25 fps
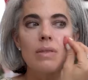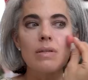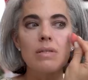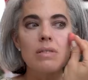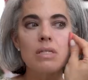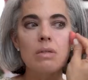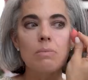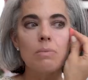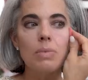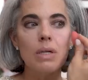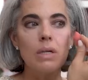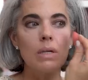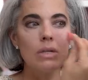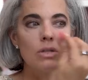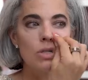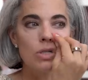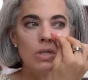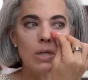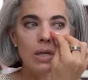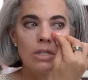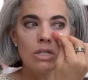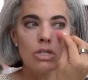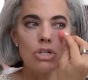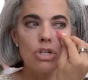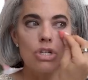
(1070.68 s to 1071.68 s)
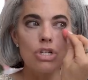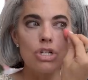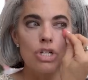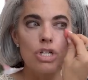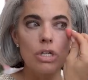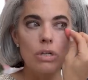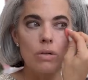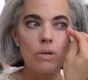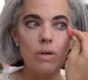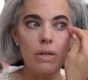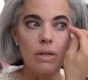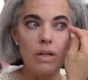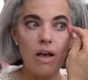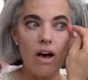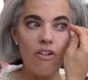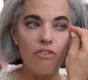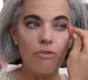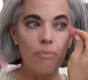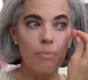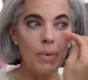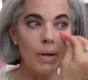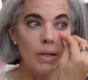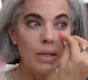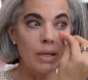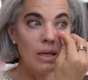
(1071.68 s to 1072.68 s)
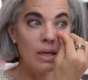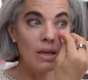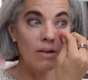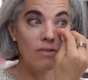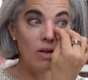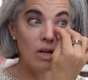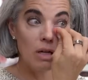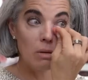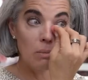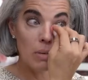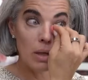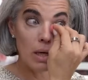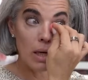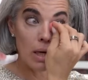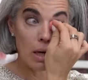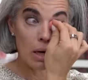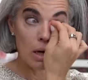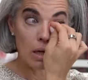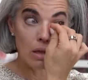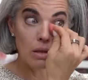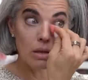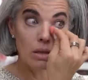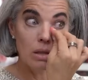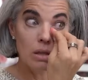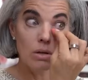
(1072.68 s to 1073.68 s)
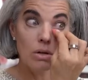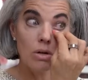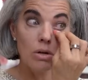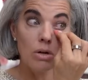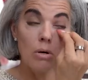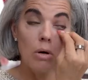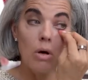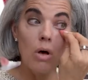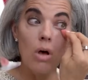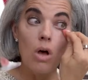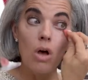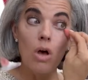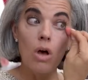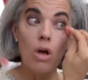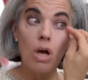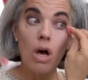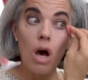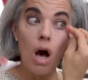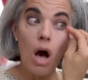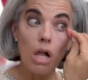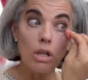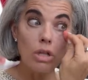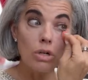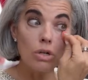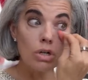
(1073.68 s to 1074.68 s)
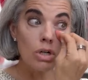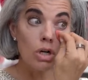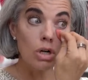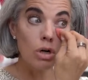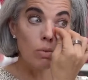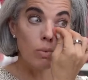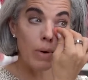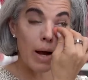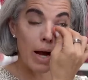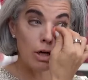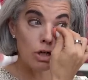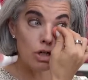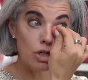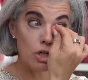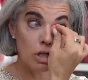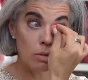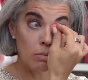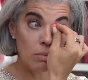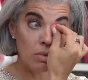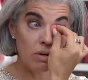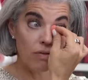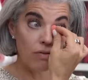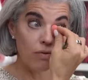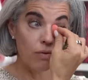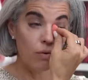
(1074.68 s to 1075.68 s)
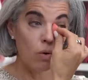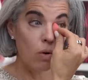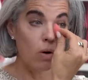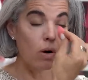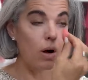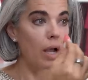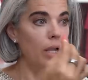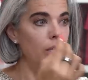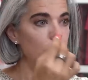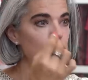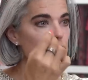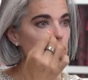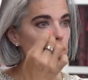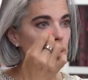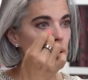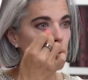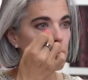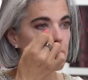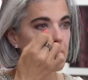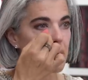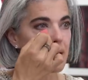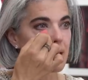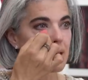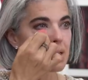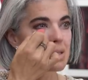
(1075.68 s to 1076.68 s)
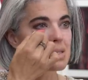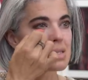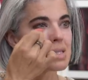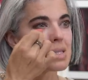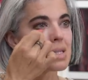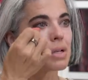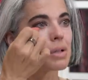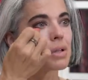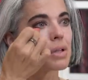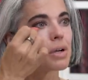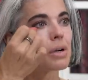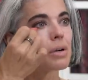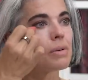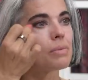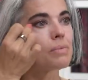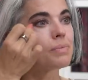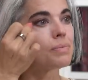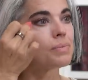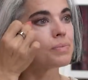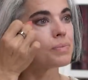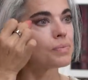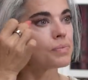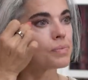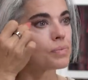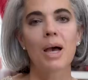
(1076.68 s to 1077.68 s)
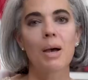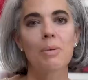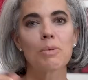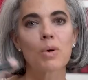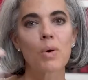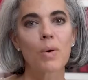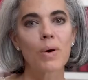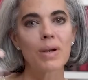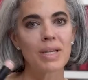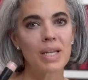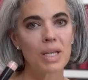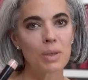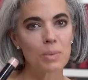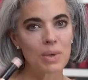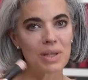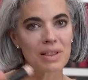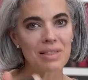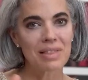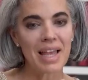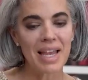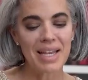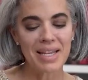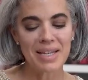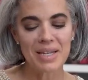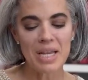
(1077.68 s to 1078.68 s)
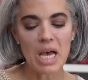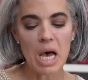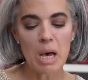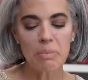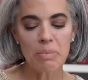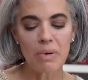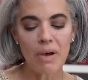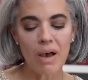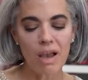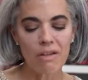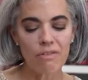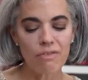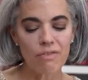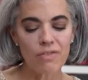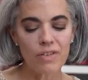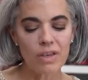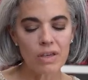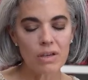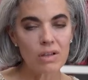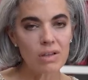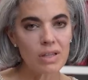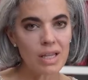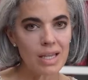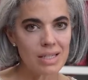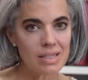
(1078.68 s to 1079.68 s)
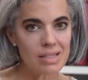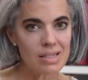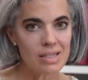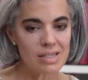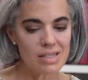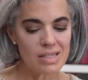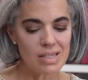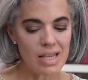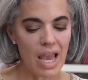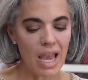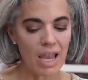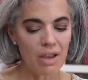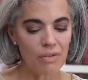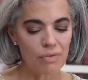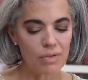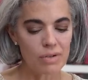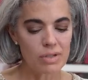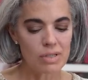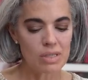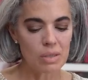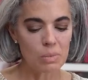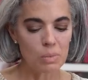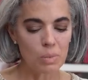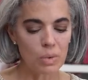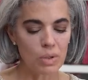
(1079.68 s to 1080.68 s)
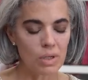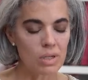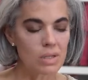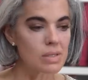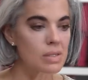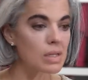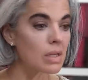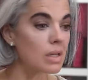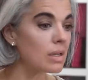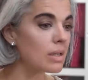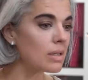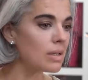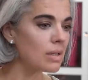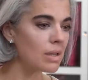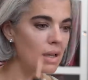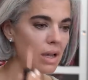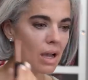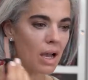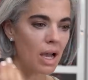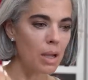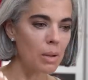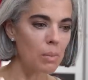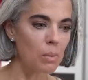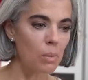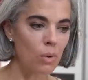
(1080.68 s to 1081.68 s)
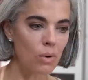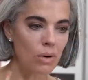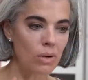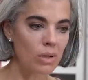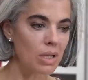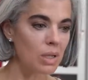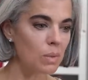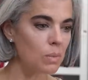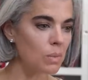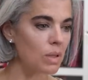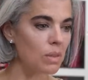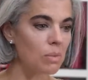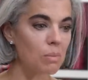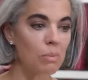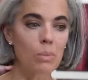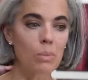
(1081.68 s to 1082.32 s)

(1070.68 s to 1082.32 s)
this to be just sheer enough, but giving me a little color correction before I do my concealer. I'm going in with Lighten Up. I feel like today, for some reason, I'm working with